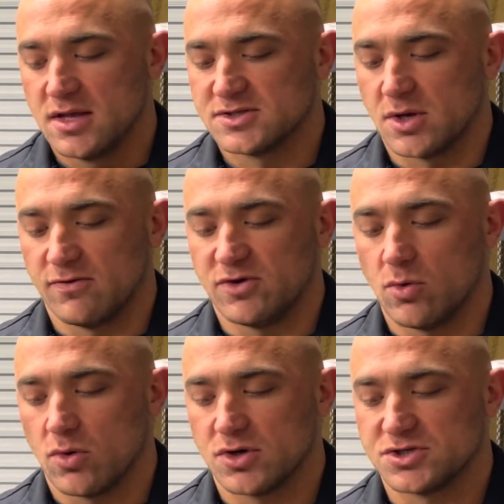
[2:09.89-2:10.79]
So if you
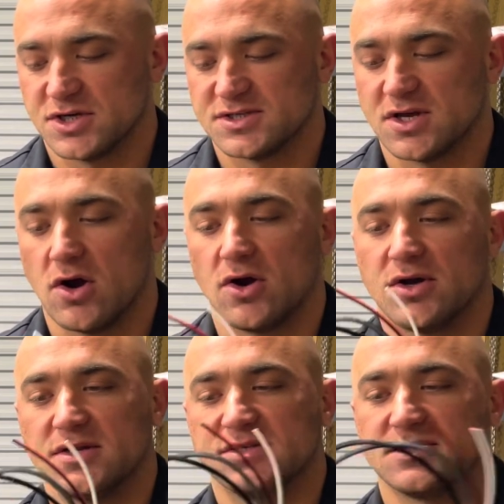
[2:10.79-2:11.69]
order just the
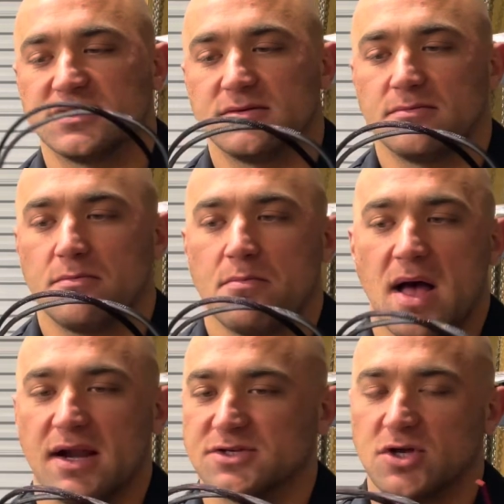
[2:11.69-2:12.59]
harness
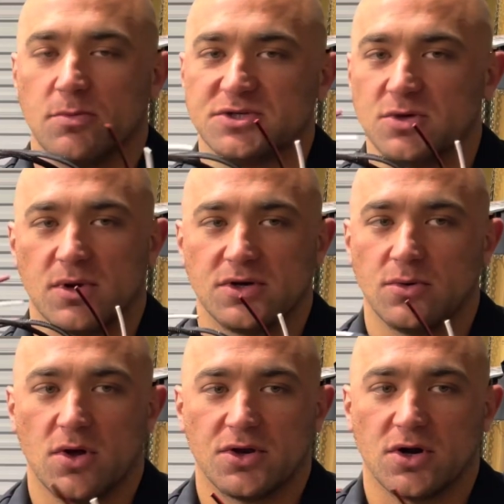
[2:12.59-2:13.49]
on its own because you want to
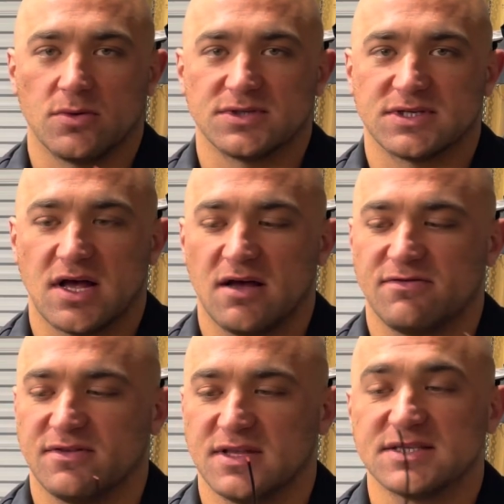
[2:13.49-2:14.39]
do all your own
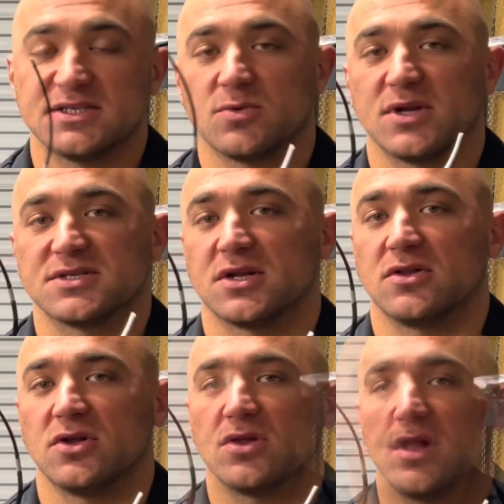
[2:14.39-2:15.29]
stuff, this is what it's going
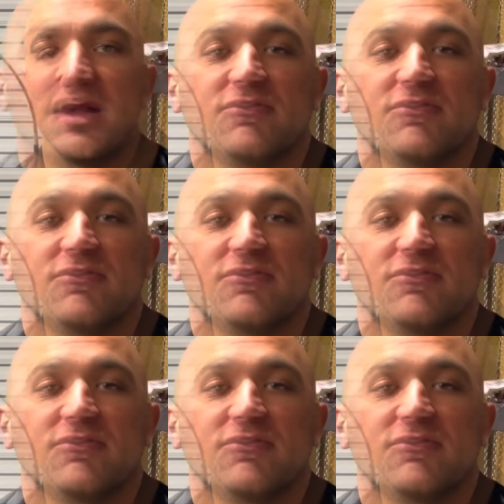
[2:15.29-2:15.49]
to look like.